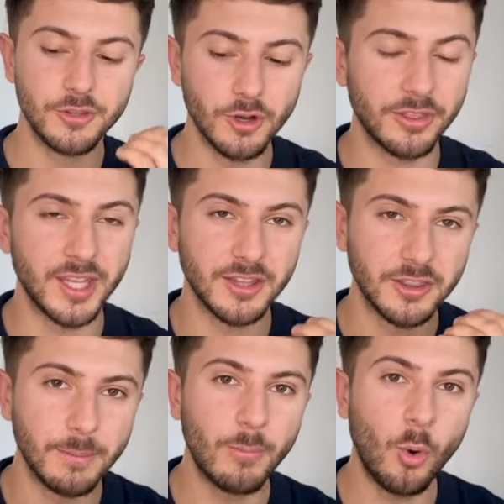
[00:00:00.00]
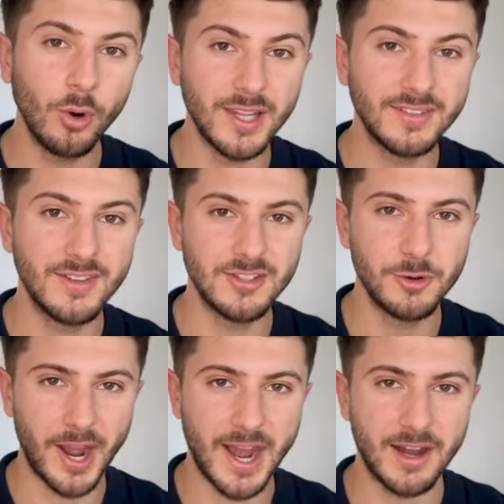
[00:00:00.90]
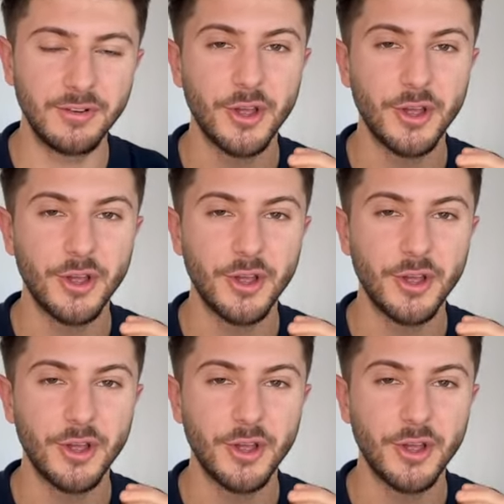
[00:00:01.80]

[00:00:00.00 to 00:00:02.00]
You gotta think, the more listings you have,